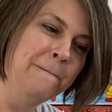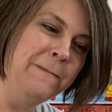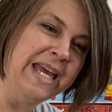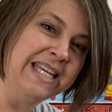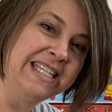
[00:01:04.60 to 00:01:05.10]

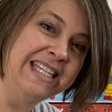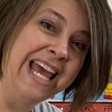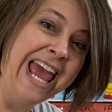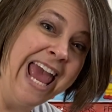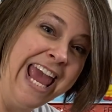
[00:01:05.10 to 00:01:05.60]
Miss
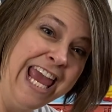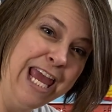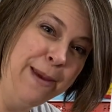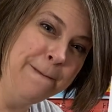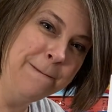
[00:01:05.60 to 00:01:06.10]

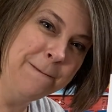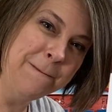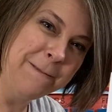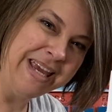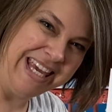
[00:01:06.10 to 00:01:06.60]
Amy.
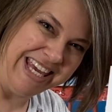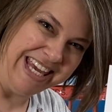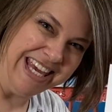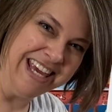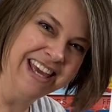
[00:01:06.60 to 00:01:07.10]

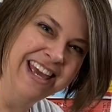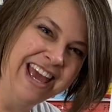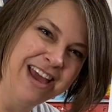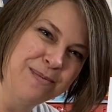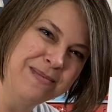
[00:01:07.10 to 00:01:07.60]

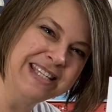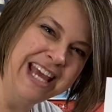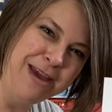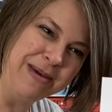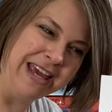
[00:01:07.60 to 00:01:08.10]
Miss
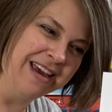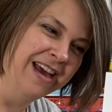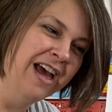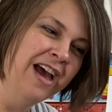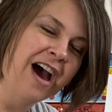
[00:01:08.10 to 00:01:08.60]
Amy.
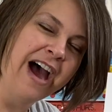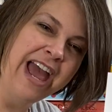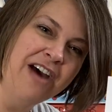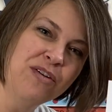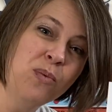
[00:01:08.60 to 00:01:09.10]
I
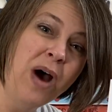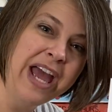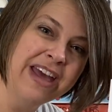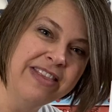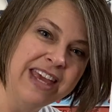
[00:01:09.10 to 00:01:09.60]
have a
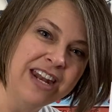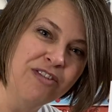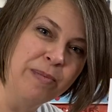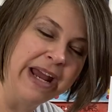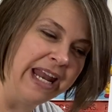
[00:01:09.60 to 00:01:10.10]
Y at the
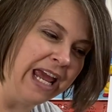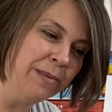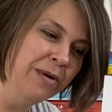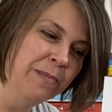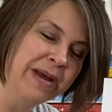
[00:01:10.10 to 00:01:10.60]
end of my
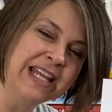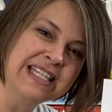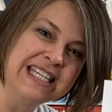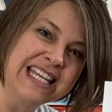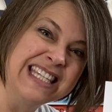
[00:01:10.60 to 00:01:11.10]
name, but
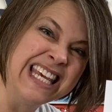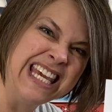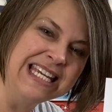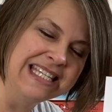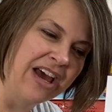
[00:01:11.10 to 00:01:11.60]
it says the
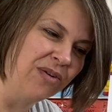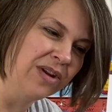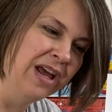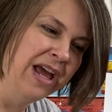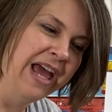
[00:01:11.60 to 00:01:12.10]
E
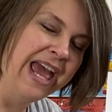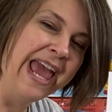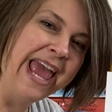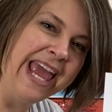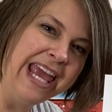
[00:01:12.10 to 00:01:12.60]
sound.
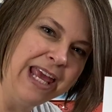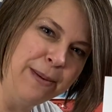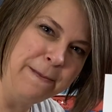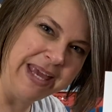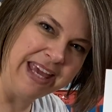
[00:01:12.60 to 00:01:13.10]

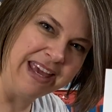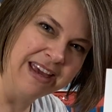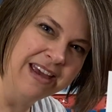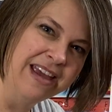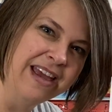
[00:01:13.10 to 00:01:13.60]
Amy.
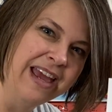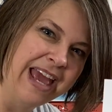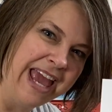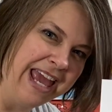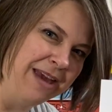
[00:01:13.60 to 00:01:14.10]

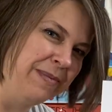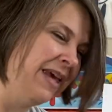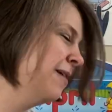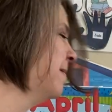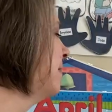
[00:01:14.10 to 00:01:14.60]
Amy.